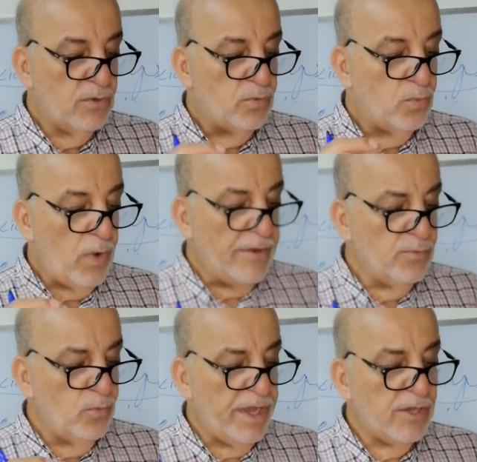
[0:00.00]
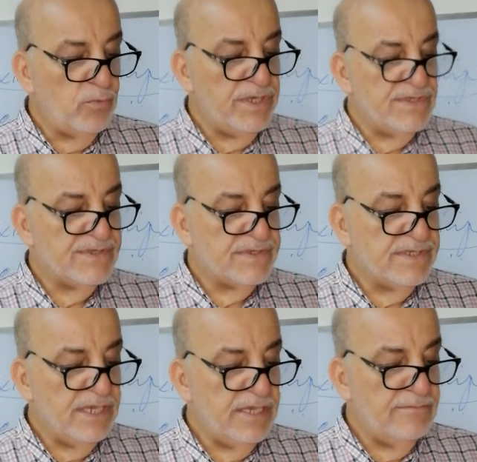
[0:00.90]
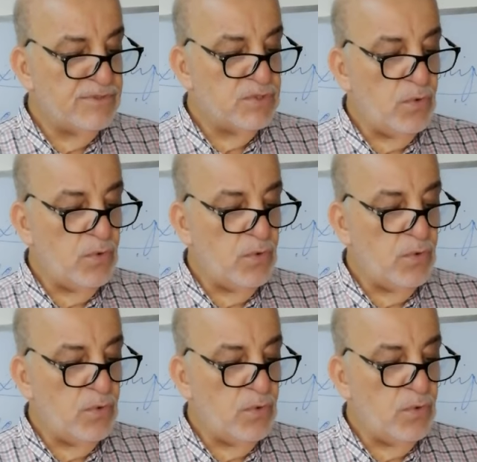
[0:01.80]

one way we seem